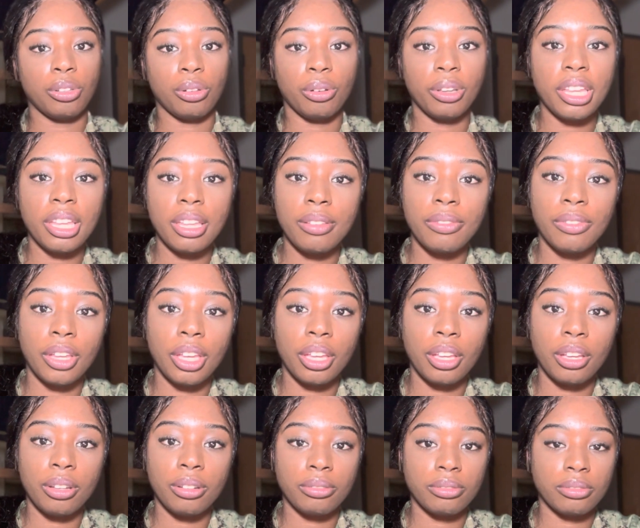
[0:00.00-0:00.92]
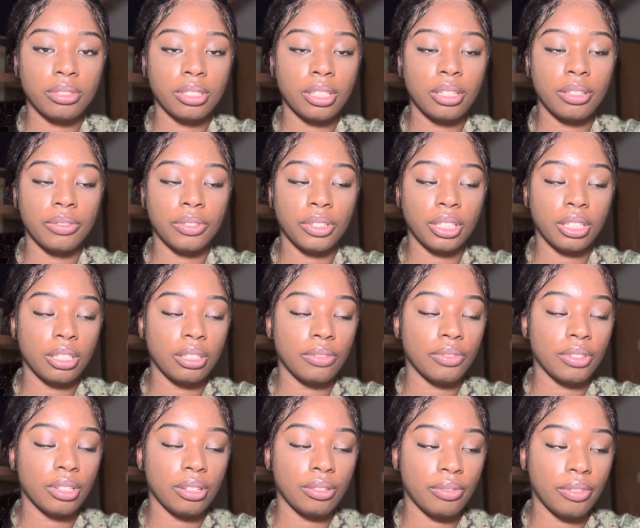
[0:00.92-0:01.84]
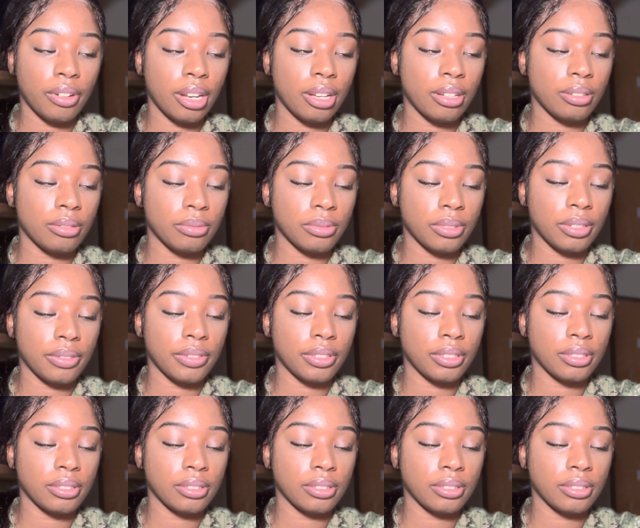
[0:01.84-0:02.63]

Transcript: heaving around or whatever.